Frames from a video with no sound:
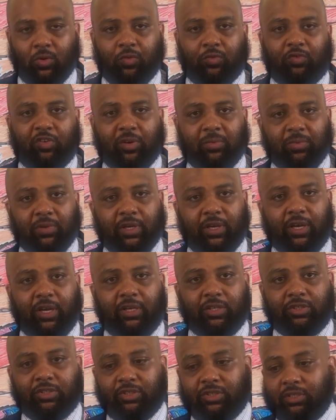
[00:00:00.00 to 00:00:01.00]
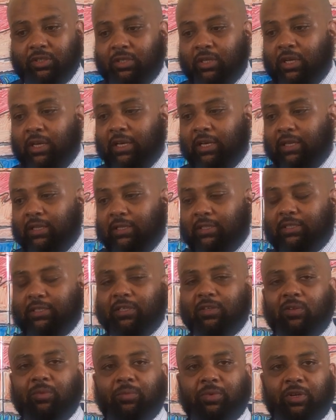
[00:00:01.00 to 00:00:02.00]
of replication, the
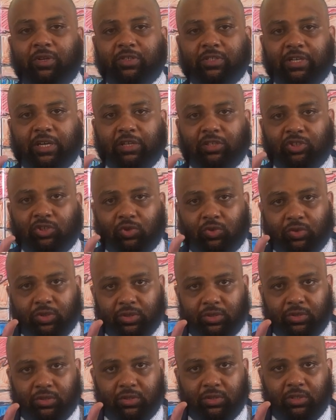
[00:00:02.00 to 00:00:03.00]
telomeres get shorter.